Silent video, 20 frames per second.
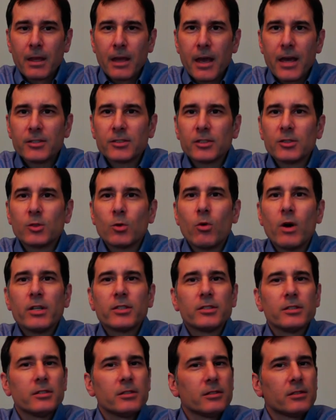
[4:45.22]
Ask us
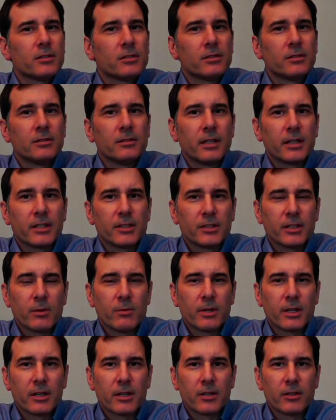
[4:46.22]
questions. Like I said, we got